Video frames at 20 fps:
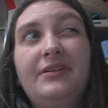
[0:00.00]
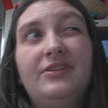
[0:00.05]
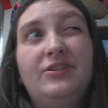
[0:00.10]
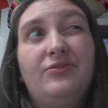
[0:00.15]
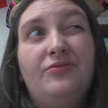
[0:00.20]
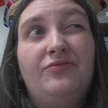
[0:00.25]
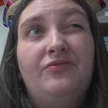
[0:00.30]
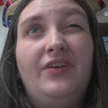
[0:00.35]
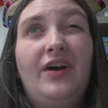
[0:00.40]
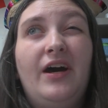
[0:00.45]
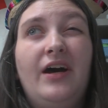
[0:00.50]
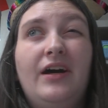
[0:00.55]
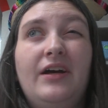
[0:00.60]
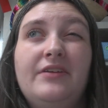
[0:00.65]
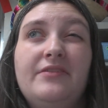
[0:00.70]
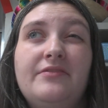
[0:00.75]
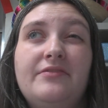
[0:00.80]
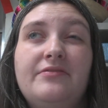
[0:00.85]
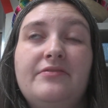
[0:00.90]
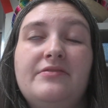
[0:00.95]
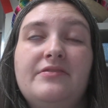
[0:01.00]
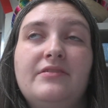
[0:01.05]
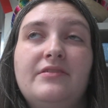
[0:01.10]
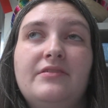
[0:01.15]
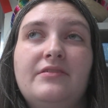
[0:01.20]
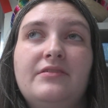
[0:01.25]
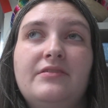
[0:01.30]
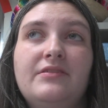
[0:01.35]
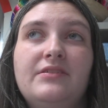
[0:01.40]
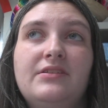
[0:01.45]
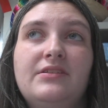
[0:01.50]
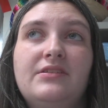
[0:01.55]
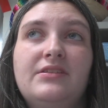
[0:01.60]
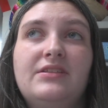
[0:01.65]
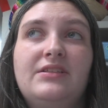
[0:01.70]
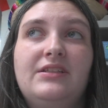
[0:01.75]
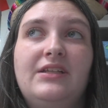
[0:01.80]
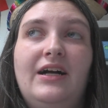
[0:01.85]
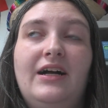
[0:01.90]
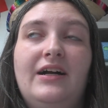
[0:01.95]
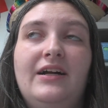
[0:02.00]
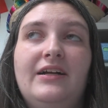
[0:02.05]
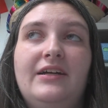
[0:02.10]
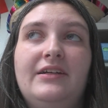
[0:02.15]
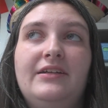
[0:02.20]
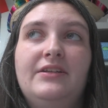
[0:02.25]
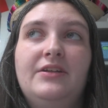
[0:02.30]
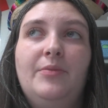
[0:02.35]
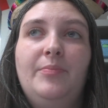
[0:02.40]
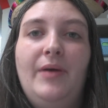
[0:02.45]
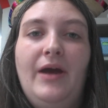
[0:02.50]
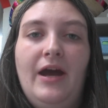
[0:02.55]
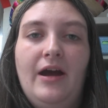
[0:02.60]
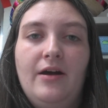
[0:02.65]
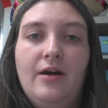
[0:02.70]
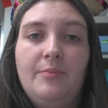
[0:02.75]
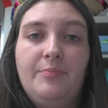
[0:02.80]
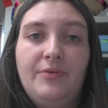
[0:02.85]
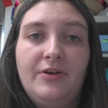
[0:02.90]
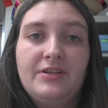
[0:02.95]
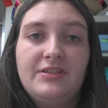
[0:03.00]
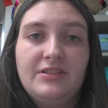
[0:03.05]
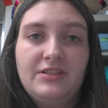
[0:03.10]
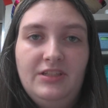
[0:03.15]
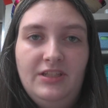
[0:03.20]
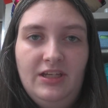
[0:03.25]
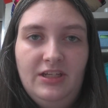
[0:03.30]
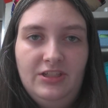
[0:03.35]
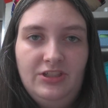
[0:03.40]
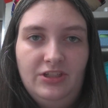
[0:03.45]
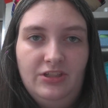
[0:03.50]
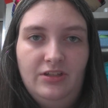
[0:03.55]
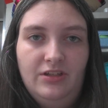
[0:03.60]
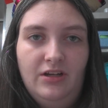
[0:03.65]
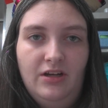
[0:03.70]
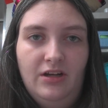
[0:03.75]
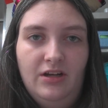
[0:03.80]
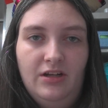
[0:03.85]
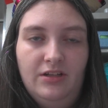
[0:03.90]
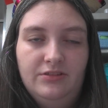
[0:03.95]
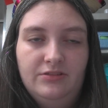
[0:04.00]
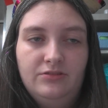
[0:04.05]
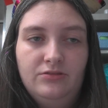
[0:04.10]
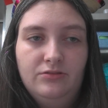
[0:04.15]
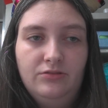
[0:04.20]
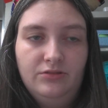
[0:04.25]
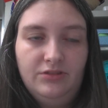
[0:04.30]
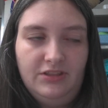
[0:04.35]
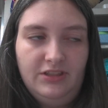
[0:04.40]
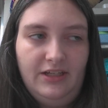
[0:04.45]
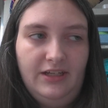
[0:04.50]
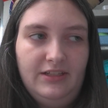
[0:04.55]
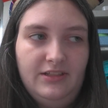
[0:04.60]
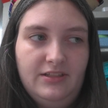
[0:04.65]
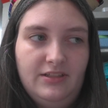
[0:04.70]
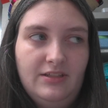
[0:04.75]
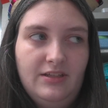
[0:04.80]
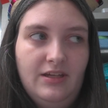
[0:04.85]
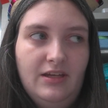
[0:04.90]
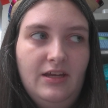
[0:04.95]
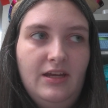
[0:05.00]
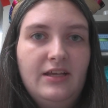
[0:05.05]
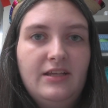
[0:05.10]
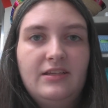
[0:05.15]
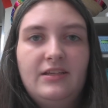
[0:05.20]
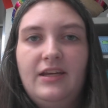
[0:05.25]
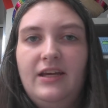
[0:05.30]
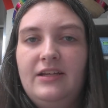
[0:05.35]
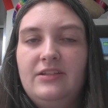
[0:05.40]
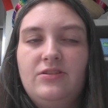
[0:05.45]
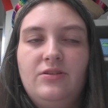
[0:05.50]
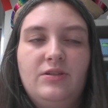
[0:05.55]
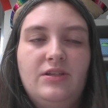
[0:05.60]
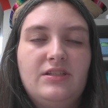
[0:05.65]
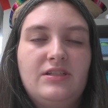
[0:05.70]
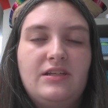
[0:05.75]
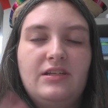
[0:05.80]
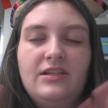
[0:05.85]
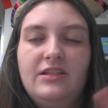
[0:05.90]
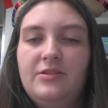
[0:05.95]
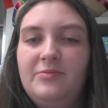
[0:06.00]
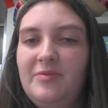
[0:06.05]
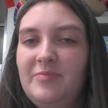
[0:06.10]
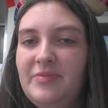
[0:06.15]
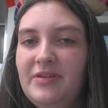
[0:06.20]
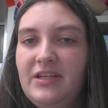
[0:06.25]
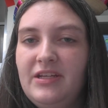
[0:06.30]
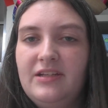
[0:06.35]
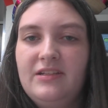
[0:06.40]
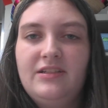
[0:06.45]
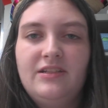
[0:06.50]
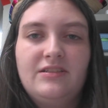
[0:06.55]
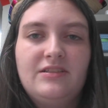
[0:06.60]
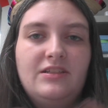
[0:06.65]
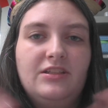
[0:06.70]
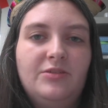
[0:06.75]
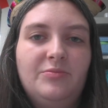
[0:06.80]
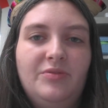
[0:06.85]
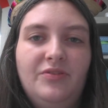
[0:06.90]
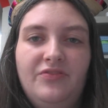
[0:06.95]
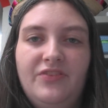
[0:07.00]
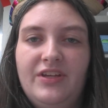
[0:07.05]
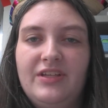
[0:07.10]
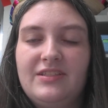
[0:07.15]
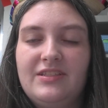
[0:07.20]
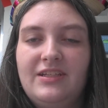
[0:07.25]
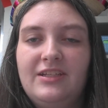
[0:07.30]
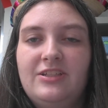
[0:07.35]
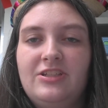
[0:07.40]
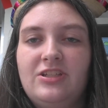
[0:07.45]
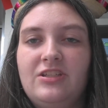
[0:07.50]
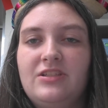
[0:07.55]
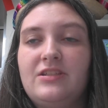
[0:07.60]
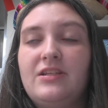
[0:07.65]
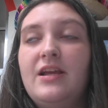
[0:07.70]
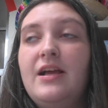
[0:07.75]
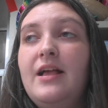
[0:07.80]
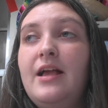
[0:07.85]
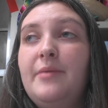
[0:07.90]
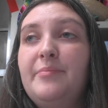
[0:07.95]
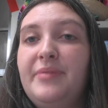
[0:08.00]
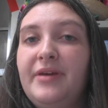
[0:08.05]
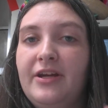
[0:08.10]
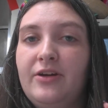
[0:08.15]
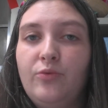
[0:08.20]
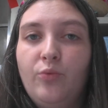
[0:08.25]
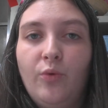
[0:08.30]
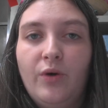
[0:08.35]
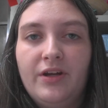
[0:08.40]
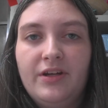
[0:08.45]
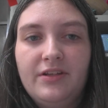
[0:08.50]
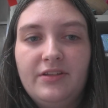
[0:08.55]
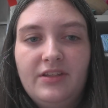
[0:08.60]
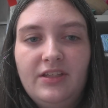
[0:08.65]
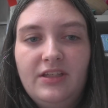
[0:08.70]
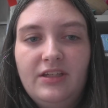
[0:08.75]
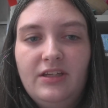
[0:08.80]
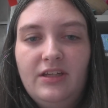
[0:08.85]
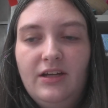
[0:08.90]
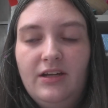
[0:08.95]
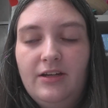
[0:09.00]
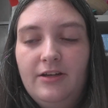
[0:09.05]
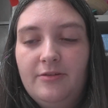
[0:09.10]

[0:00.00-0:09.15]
to 5 slide presentation on Google Slides. Okay, so it doesn't need to be big, doesn't need to be fancy. Just pick one of the